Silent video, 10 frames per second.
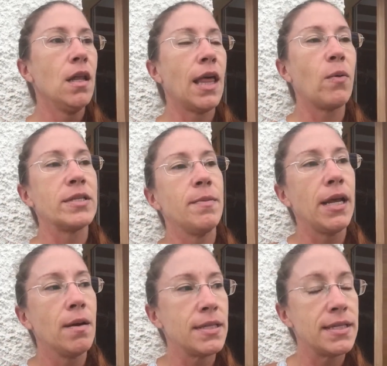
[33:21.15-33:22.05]
Like when somebody
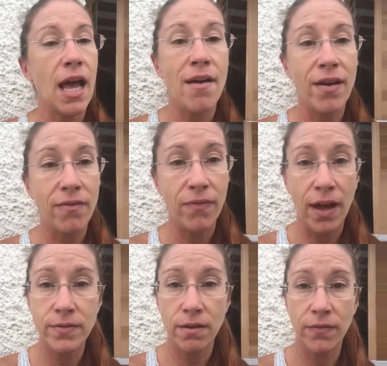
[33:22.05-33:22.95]
comes and says, I've had,
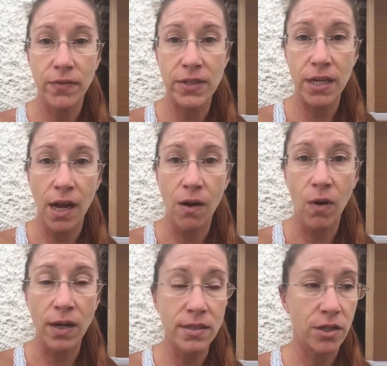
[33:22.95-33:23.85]
I've done 15
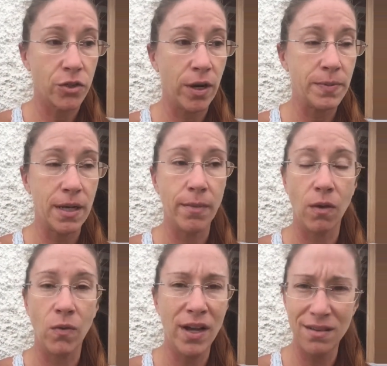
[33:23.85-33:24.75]
ayahuasca trips, I'm
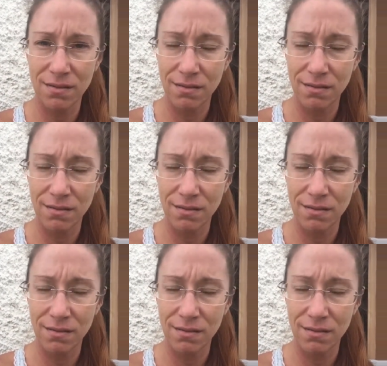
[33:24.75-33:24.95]
like, what?